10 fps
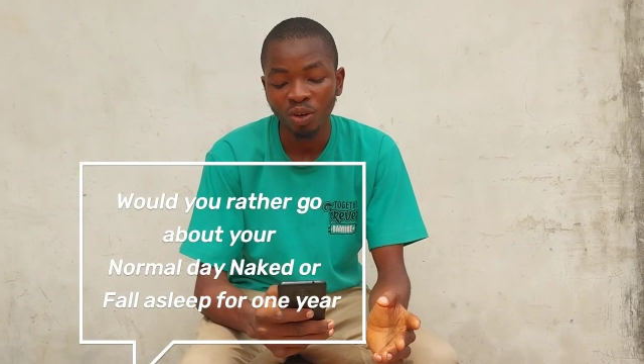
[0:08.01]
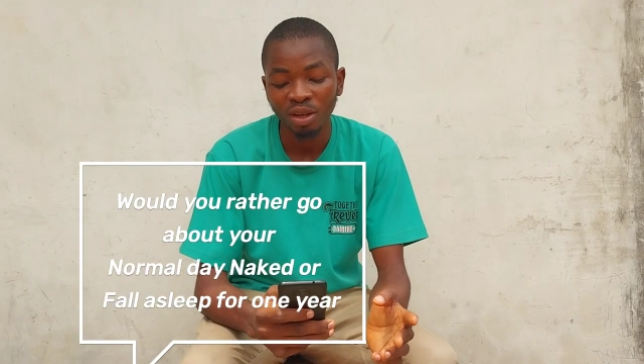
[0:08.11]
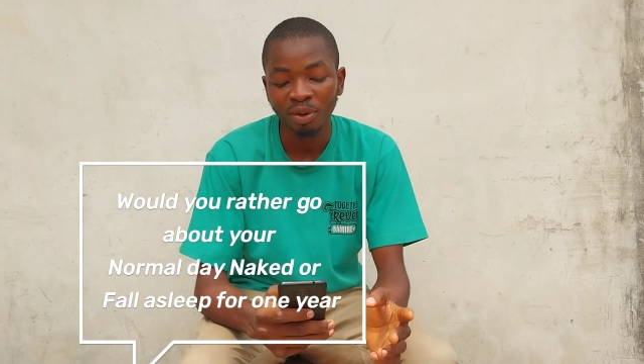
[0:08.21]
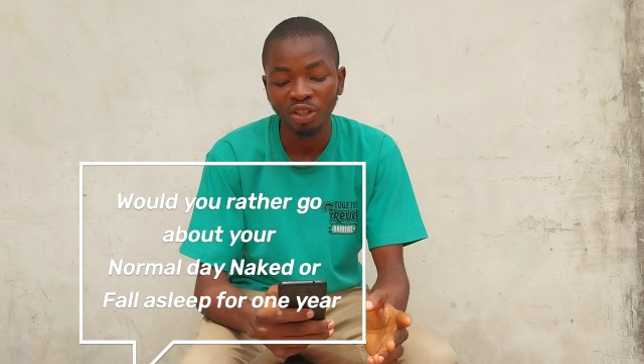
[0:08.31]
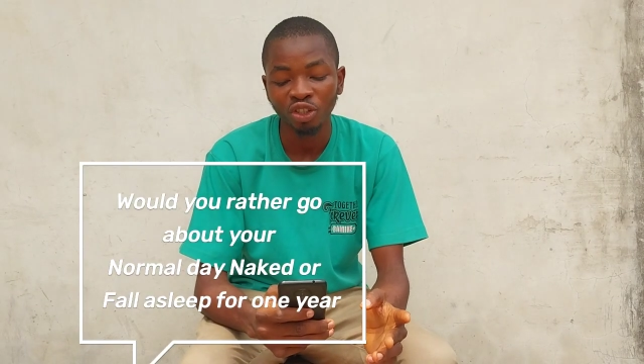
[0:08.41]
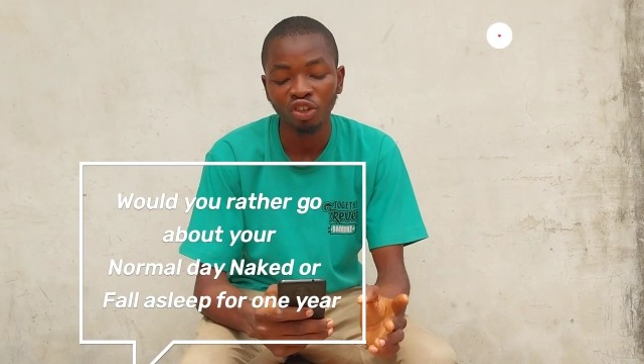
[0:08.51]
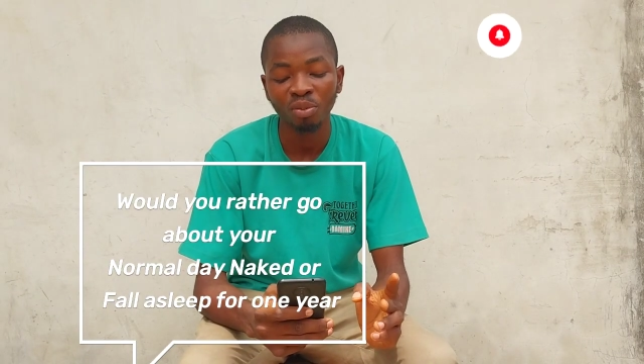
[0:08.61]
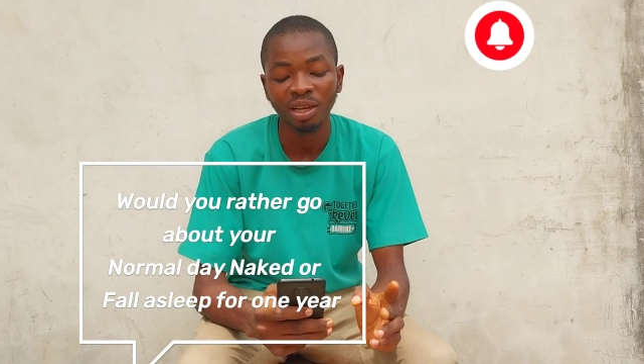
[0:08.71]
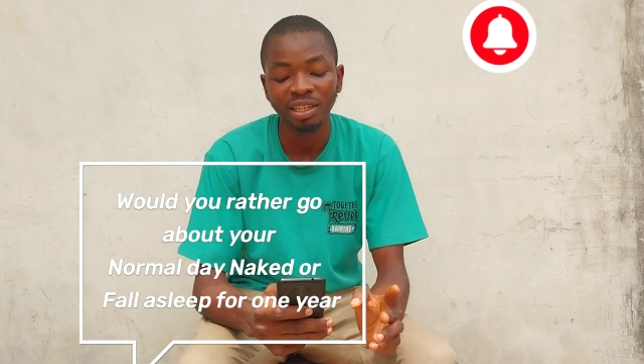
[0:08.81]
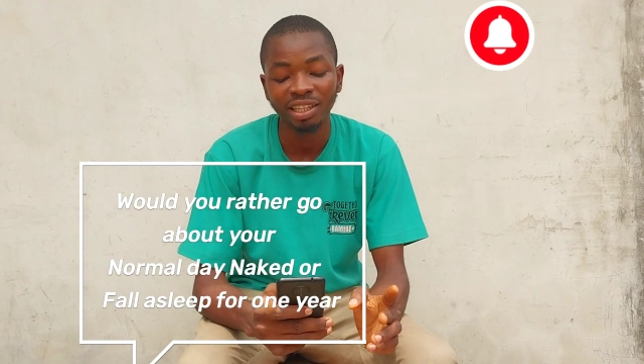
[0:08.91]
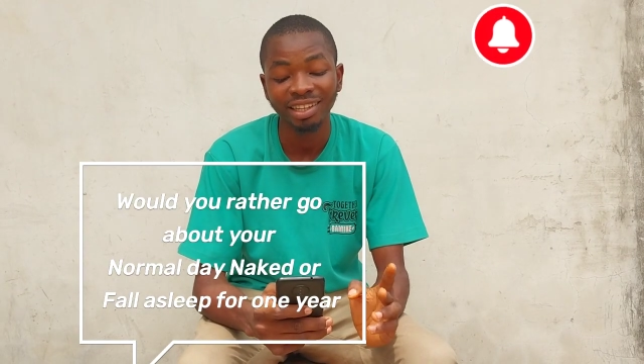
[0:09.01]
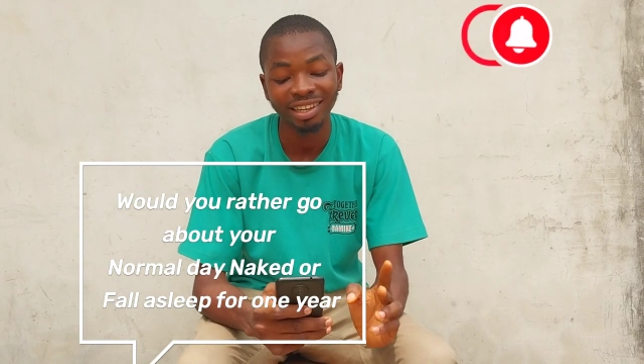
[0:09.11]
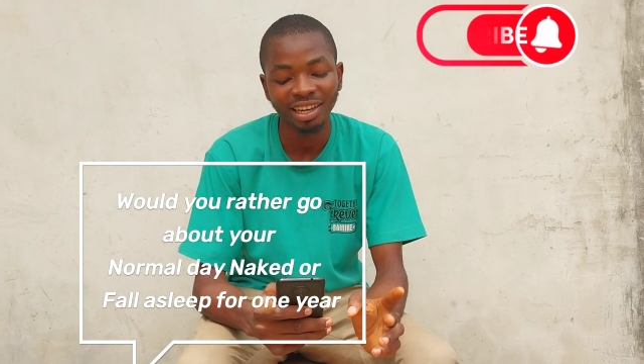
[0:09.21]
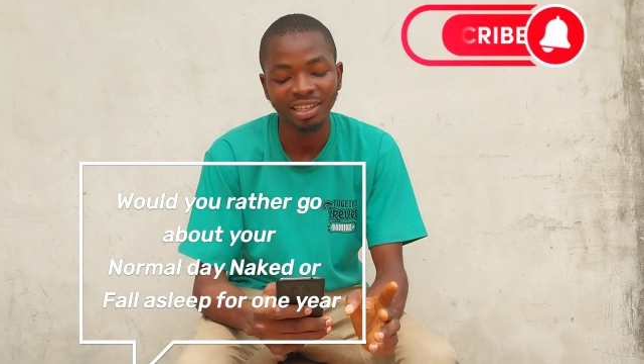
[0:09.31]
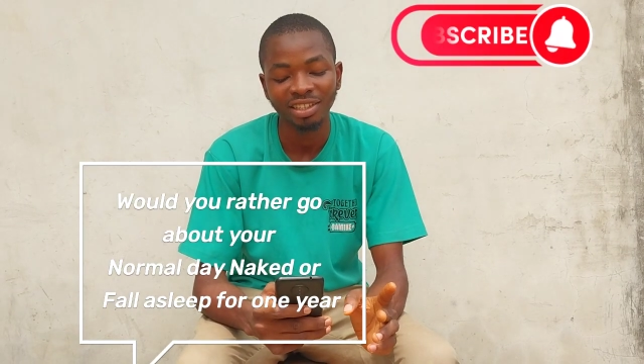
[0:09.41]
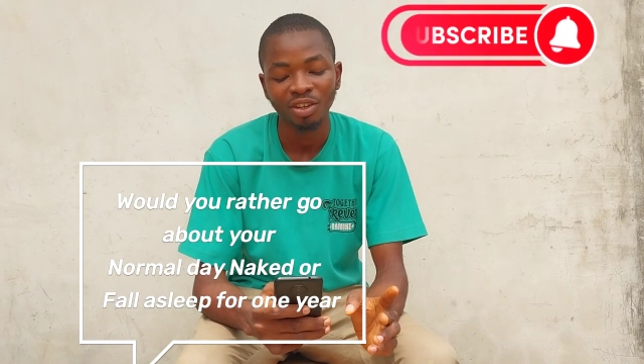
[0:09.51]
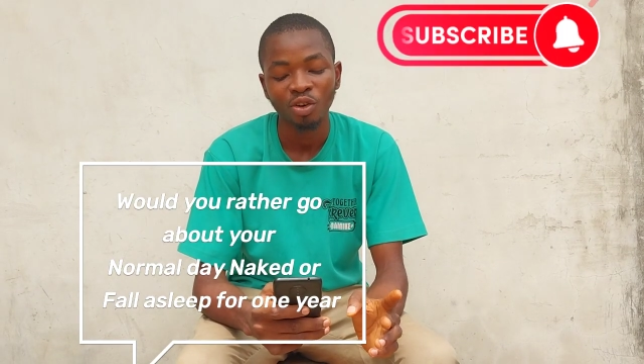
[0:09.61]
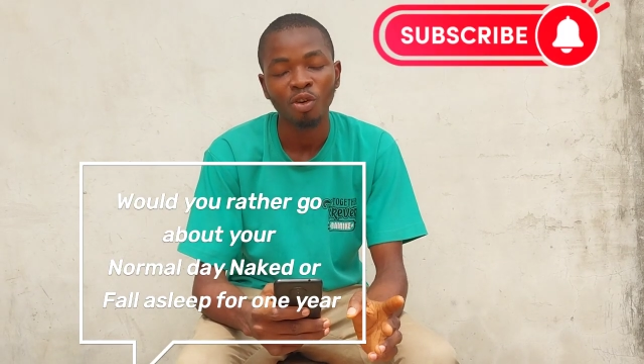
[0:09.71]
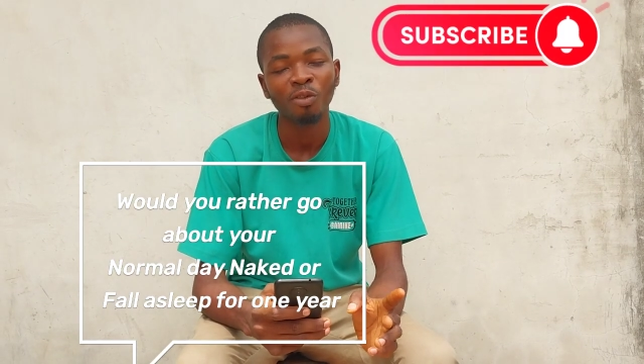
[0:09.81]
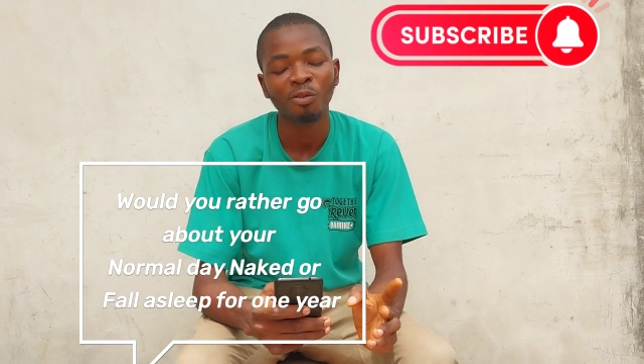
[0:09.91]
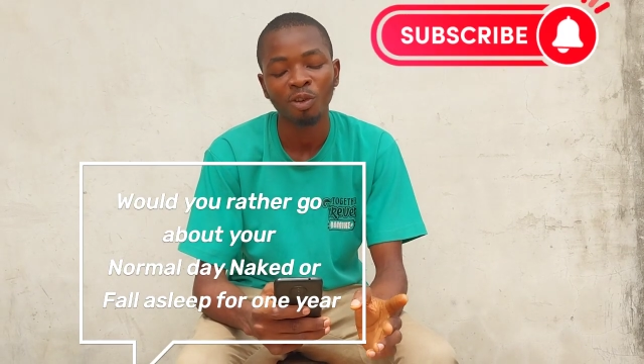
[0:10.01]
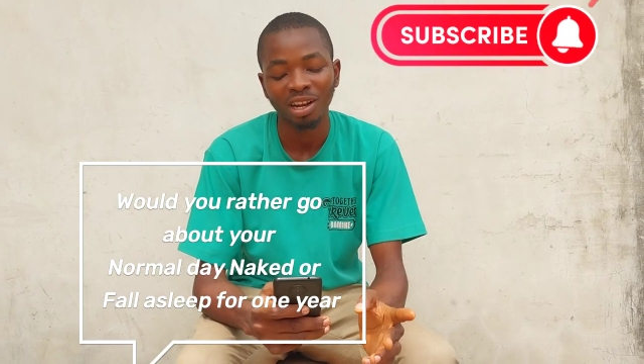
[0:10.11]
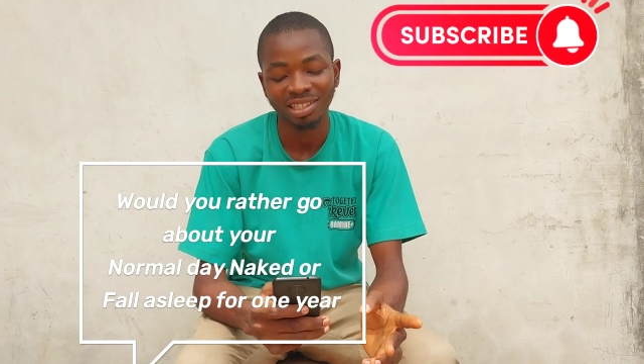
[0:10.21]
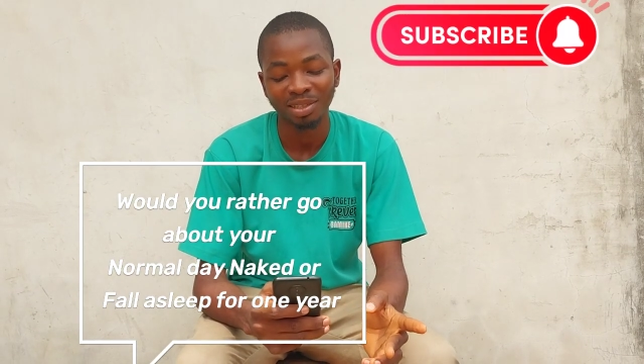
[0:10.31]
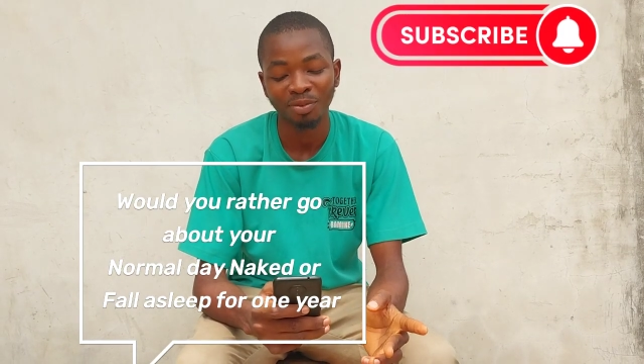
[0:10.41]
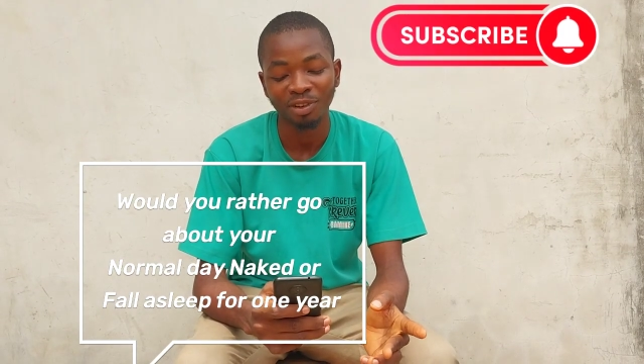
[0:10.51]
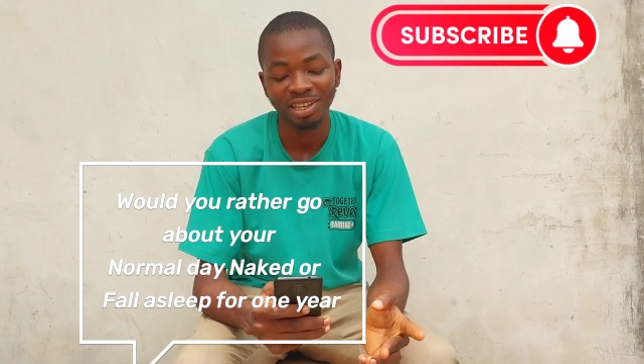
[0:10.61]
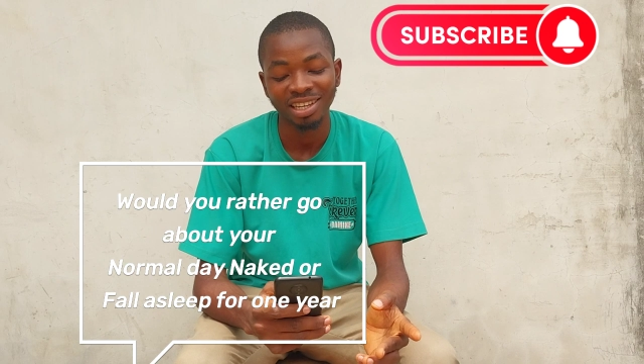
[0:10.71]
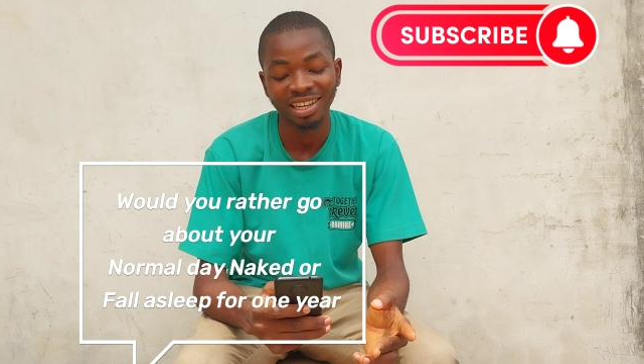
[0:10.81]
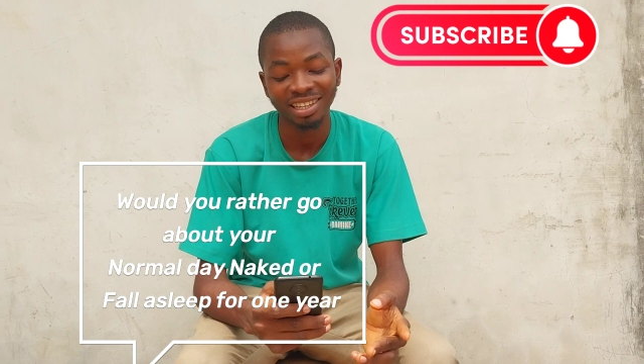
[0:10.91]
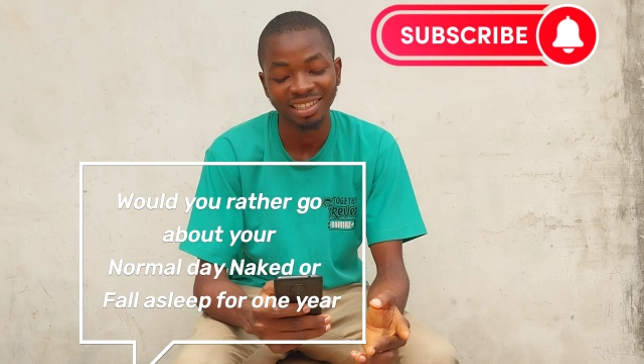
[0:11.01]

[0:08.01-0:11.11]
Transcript: about your normal day naked or fall asleep for a year?